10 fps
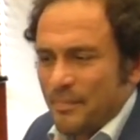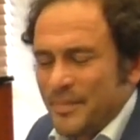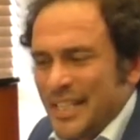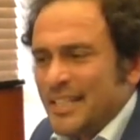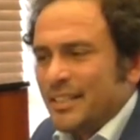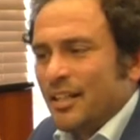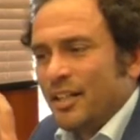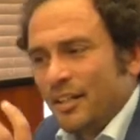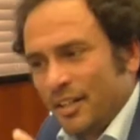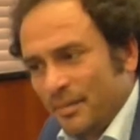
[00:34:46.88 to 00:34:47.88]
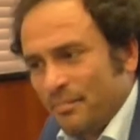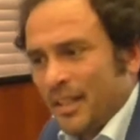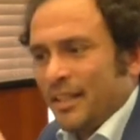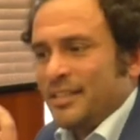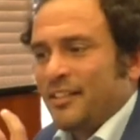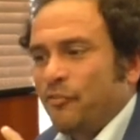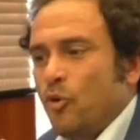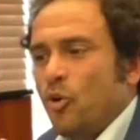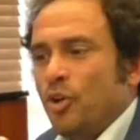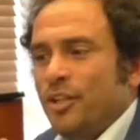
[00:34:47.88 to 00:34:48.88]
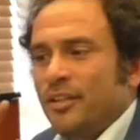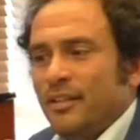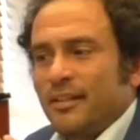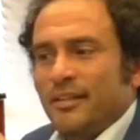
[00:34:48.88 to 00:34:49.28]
these are the four